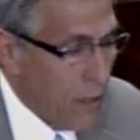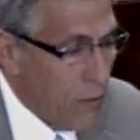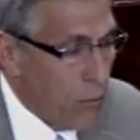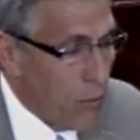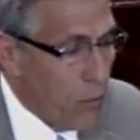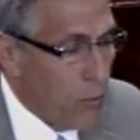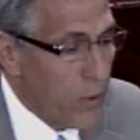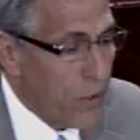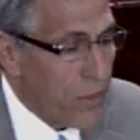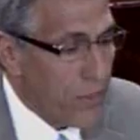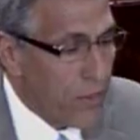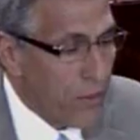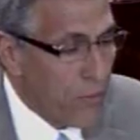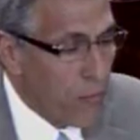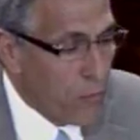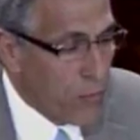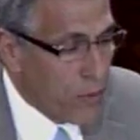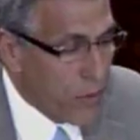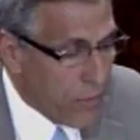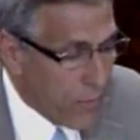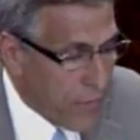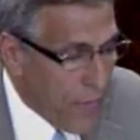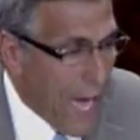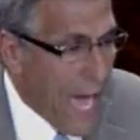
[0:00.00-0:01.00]

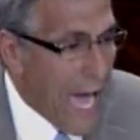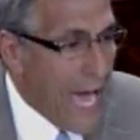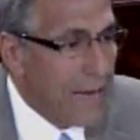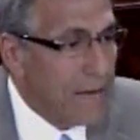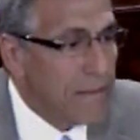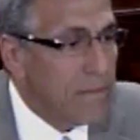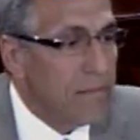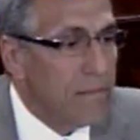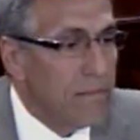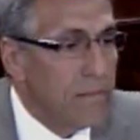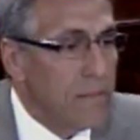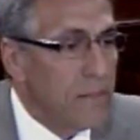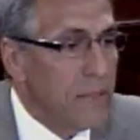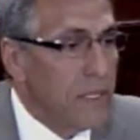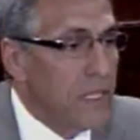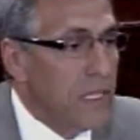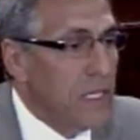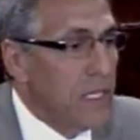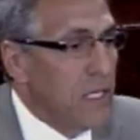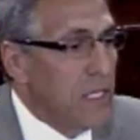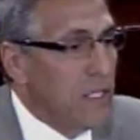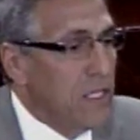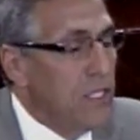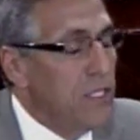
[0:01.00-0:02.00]
with that,
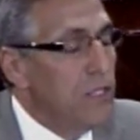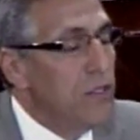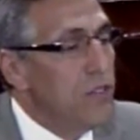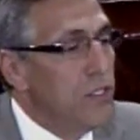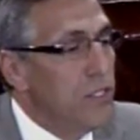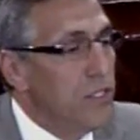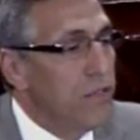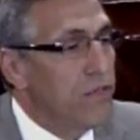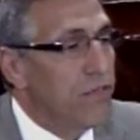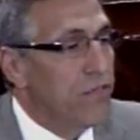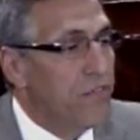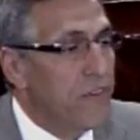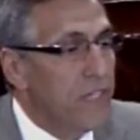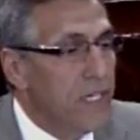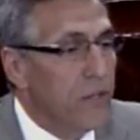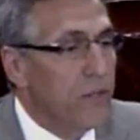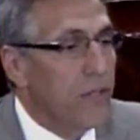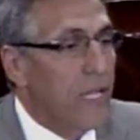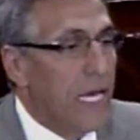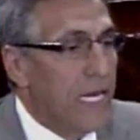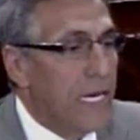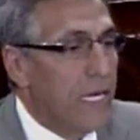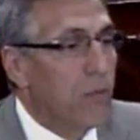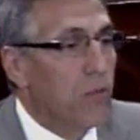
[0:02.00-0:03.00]
do you feel
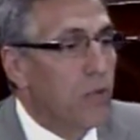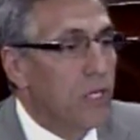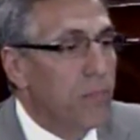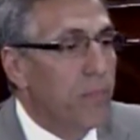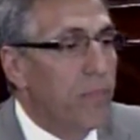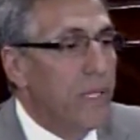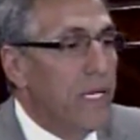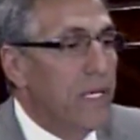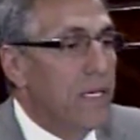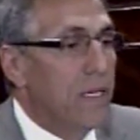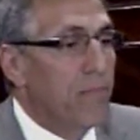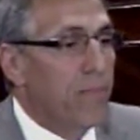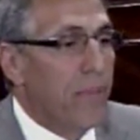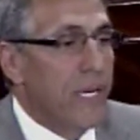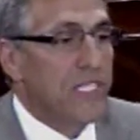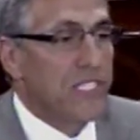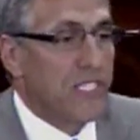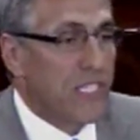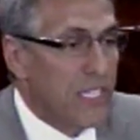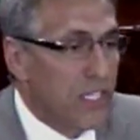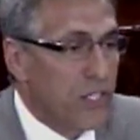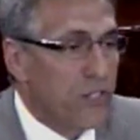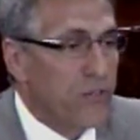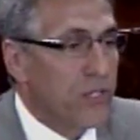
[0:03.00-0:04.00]
that it would be in the
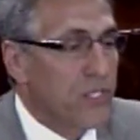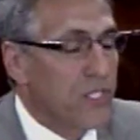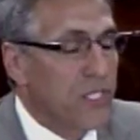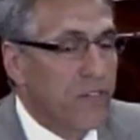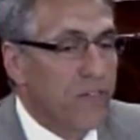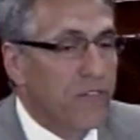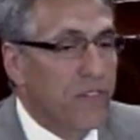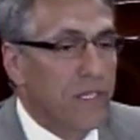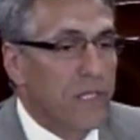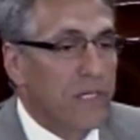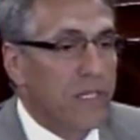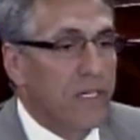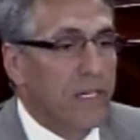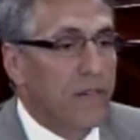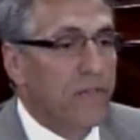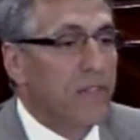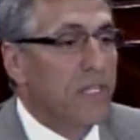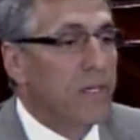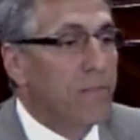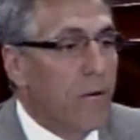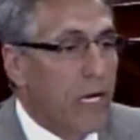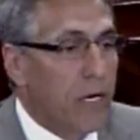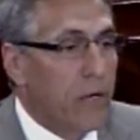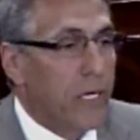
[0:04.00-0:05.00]
best interest of
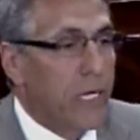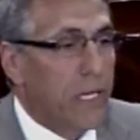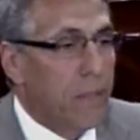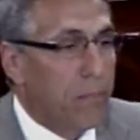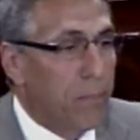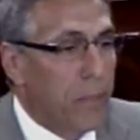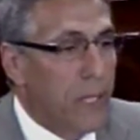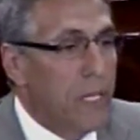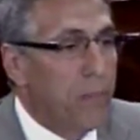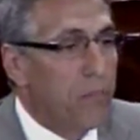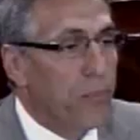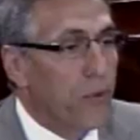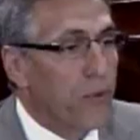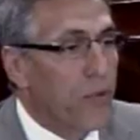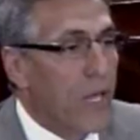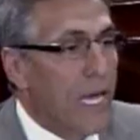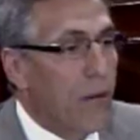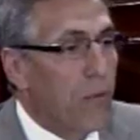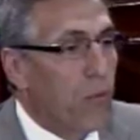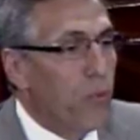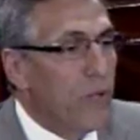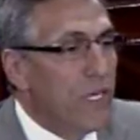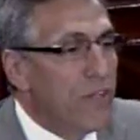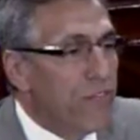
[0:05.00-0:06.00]
the American people
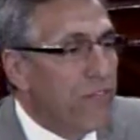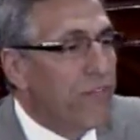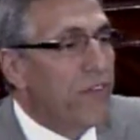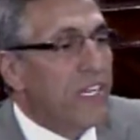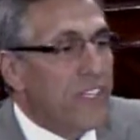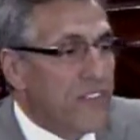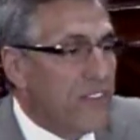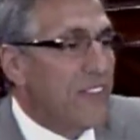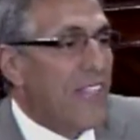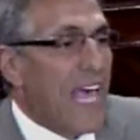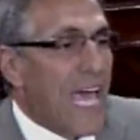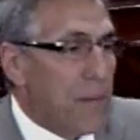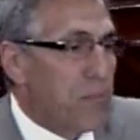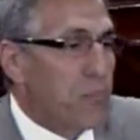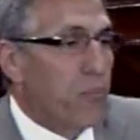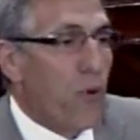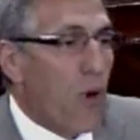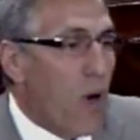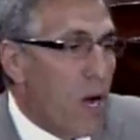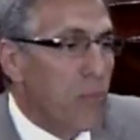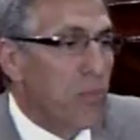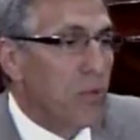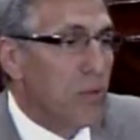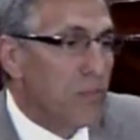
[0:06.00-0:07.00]
that we fix that
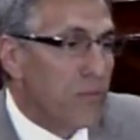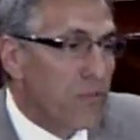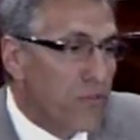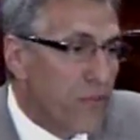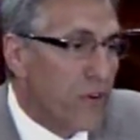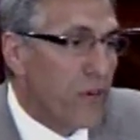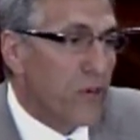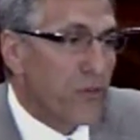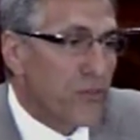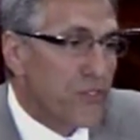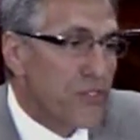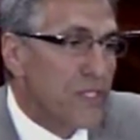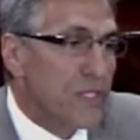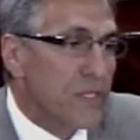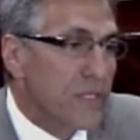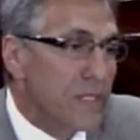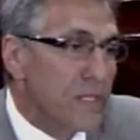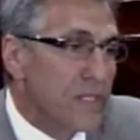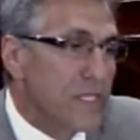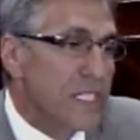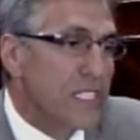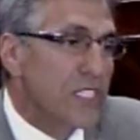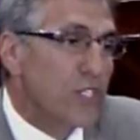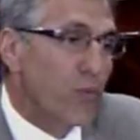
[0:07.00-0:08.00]
problem first,
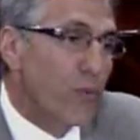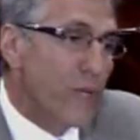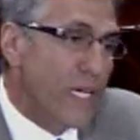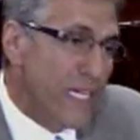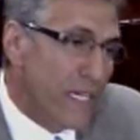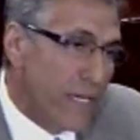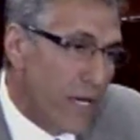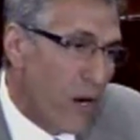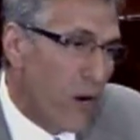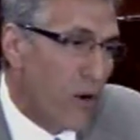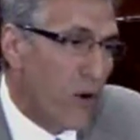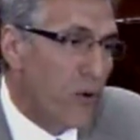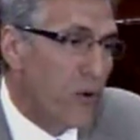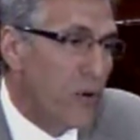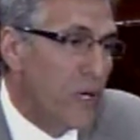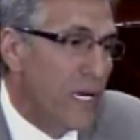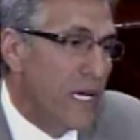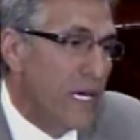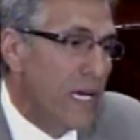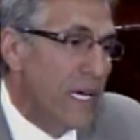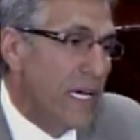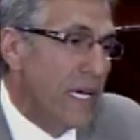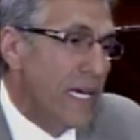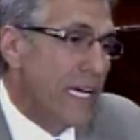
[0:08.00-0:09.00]
since we know
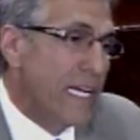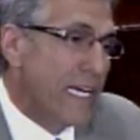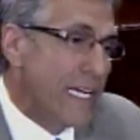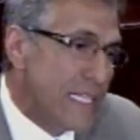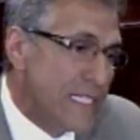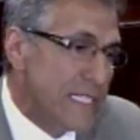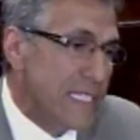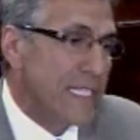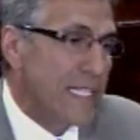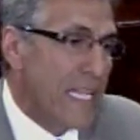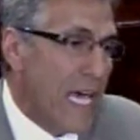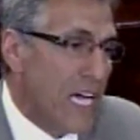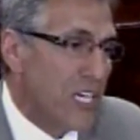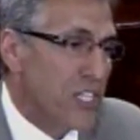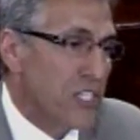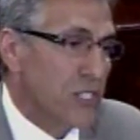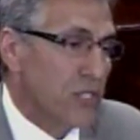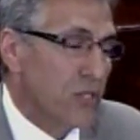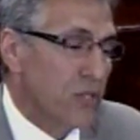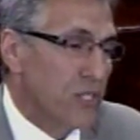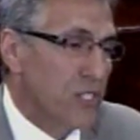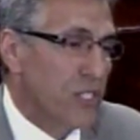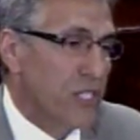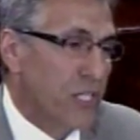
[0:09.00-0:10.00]
it is a
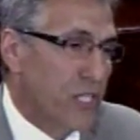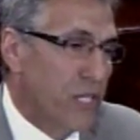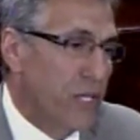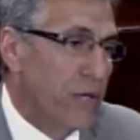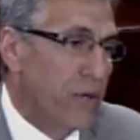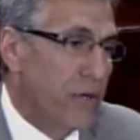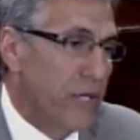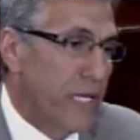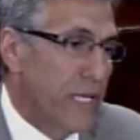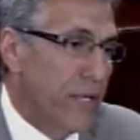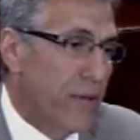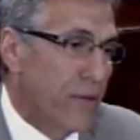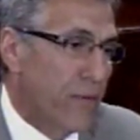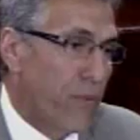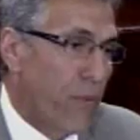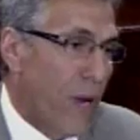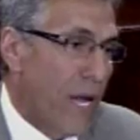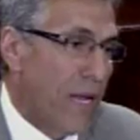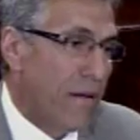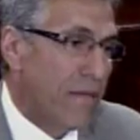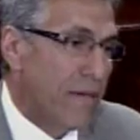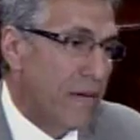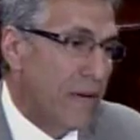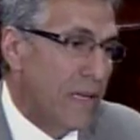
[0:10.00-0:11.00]
national security
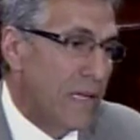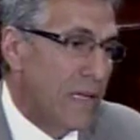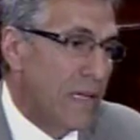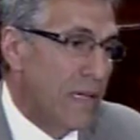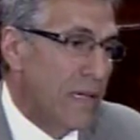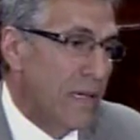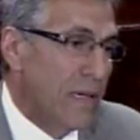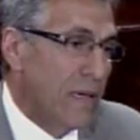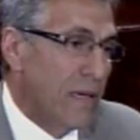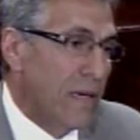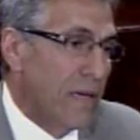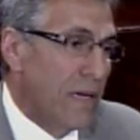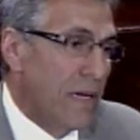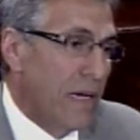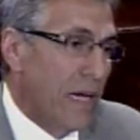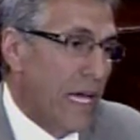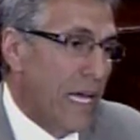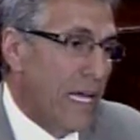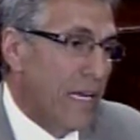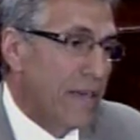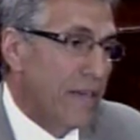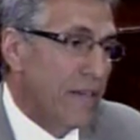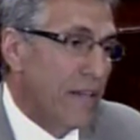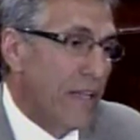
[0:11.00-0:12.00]
threat
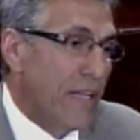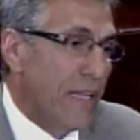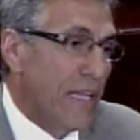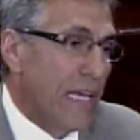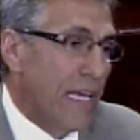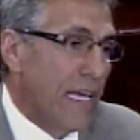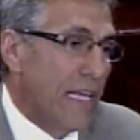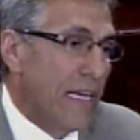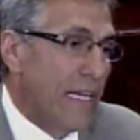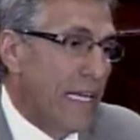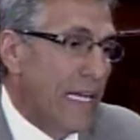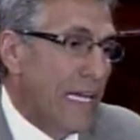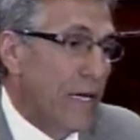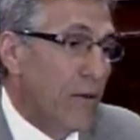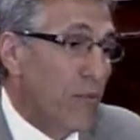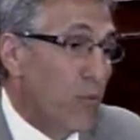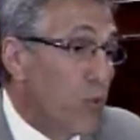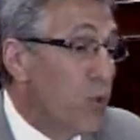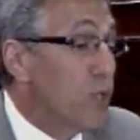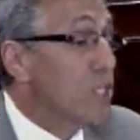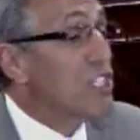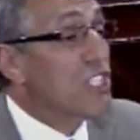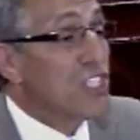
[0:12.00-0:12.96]
and would